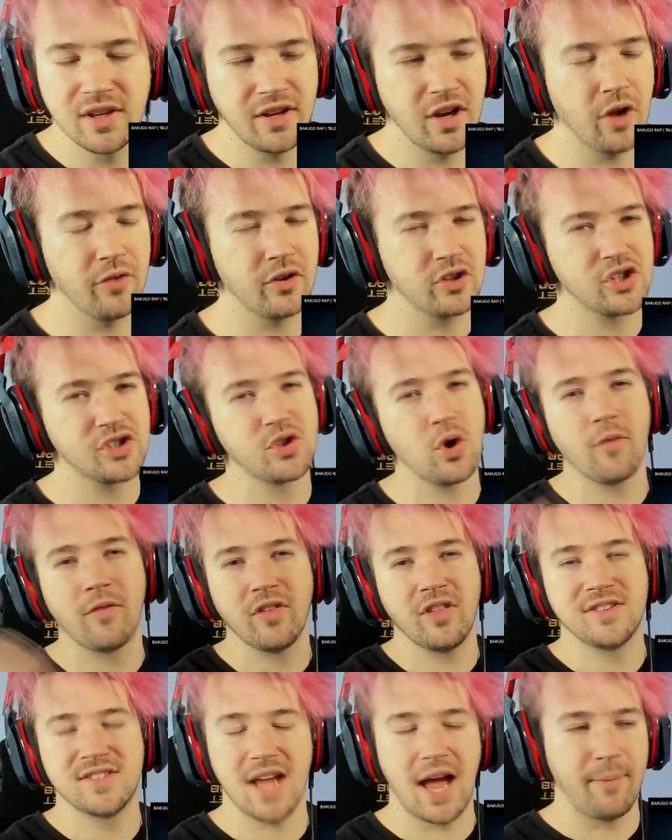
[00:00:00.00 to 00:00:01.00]
You know, they're just over
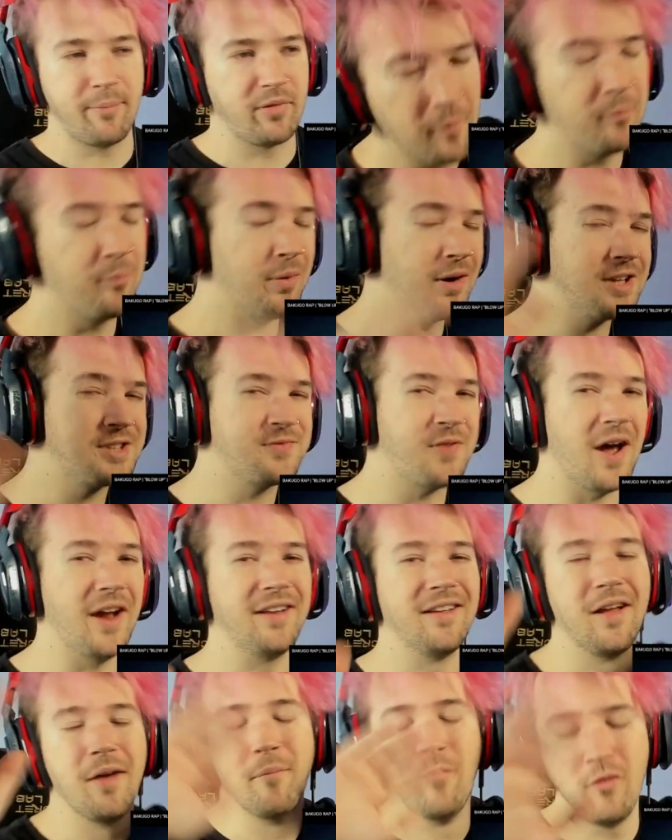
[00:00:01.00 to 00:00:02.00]
the top. But it's fine.
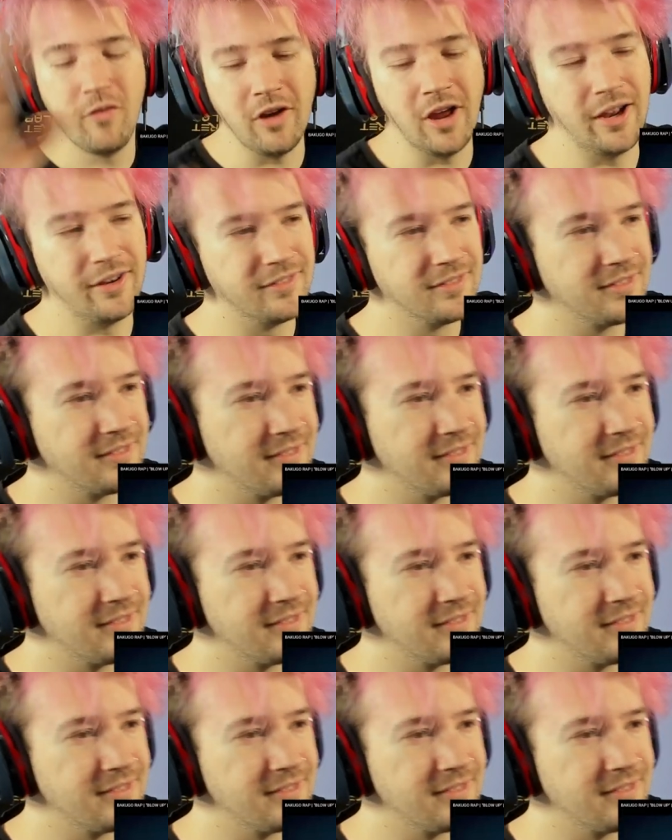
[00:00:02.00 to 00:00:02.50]
Moving on.